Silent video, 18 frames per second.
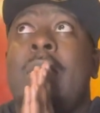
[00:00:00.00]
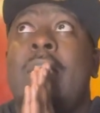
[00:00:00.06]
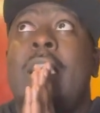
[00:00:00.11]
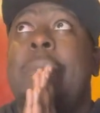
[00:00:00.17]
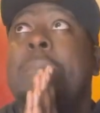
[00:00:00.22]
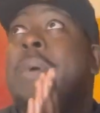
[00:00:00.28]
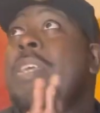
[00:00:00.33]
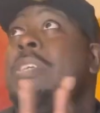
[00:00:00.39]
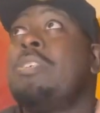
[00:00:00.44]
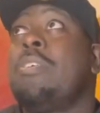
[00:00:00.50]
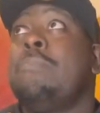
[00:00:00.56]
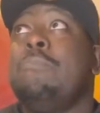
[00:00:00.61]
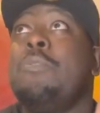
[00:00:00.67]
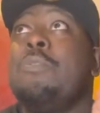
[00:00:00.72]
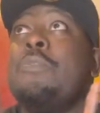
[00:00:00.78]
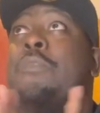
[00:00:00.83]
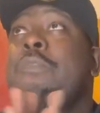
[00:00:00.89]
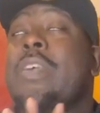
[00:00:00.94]
amazing
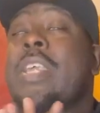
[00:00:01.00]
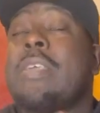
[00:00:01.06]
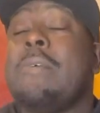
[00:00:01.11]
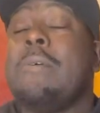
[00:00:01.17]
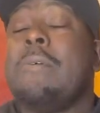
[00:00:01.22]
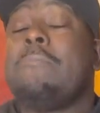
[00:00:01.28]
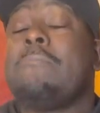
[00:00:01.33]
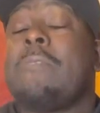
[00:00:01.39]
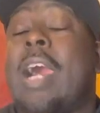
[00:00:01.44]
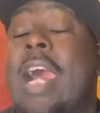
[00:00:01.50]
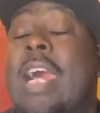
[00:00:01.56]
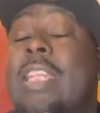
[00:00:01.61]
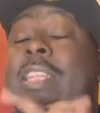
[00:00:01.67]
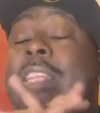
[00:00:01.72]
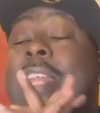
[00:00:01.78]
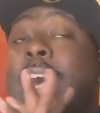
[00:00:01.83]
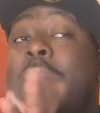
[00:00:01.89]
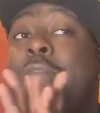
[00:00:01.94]
movie. I
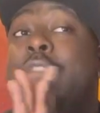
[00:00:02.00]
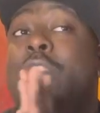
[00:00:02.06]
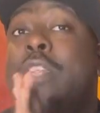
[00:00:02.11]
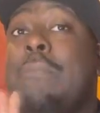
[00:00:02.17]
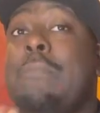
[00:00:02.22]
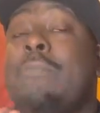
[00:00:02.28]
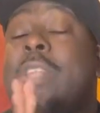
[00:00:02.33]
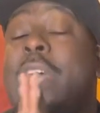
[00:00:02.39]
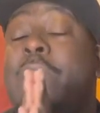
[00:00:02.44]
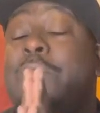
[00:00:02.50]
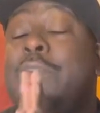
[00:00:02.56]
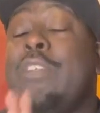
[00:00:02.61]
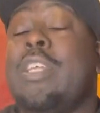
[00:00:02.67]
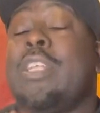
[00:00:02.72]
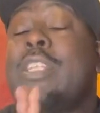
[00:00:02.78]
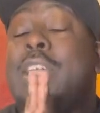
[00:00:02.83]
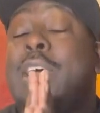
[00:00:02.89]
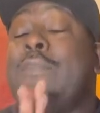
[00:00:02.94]

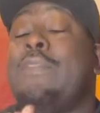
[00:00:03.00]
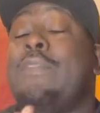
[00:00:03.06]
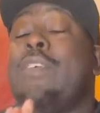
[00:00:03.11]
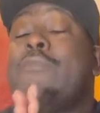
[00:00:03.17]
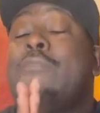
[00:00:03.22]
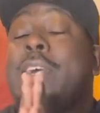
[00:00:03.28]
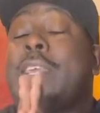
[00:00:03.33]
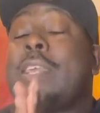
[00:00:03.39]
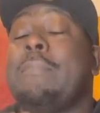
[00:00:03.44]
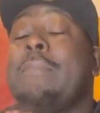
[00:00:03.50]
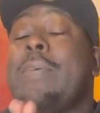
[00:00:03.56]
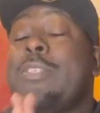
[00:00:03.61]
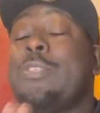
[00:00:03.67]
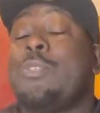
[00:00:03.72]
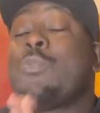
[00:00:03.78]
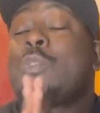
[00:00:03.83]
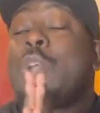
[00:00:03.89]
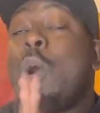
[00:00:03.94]
definitely
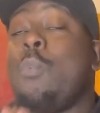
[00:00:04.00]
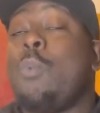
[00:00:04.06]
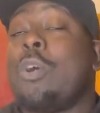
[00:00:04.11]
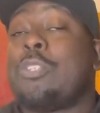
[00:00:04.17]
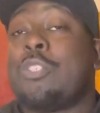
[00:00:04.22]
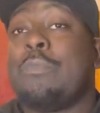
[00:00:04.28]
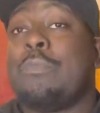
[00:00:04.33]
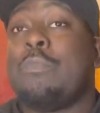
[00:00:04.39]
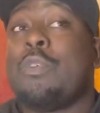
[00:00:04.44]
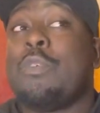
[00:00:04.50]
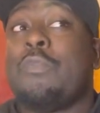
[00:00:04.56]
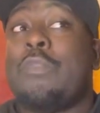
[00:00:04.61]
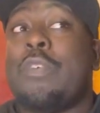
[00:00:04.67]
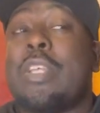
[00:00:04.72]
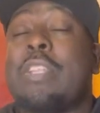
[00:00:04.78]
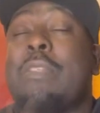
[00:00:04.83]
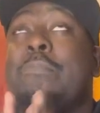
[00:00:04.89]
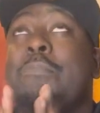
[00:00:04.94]
recommend you go watch the
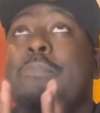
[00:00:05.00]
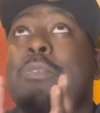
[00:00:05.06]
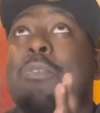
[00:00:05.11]
movie.